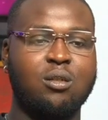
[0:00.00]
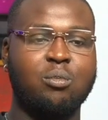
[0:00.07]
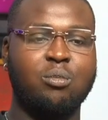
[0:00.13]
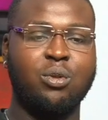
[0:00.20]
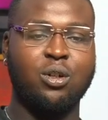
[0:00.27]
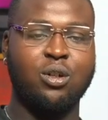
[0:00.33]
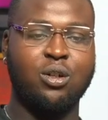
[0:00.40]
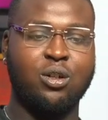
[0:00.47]

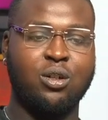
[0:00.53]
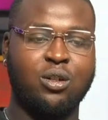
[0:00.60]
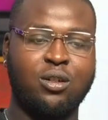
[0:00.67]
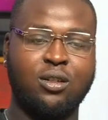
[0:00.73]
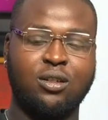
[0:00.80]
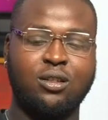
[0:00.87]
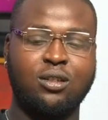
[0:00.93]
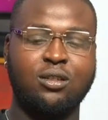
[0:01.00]
But
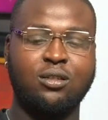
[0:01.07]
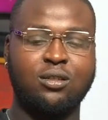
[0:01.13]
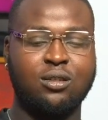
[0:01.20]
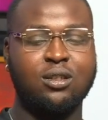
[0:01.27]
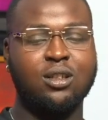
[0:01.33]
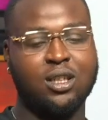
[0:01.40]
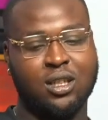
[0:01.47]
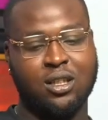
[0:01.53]

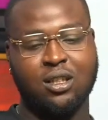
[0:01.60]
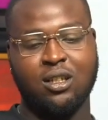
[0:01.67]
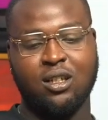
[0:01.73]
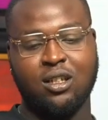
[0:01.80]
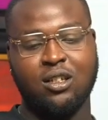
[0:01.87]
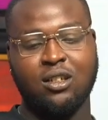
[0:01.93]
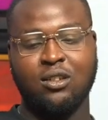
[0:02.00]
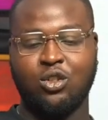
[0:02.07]

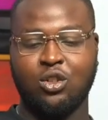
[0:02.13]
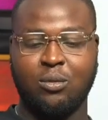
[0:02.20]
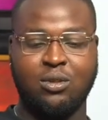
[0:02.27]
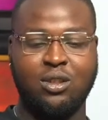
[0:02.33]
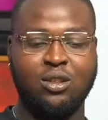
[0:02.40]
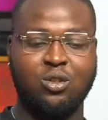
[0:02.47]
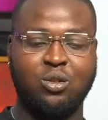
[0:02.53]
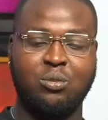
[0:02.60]
some
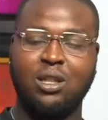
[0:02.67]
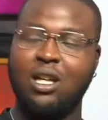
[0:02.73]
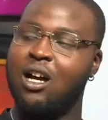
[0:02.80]
things will be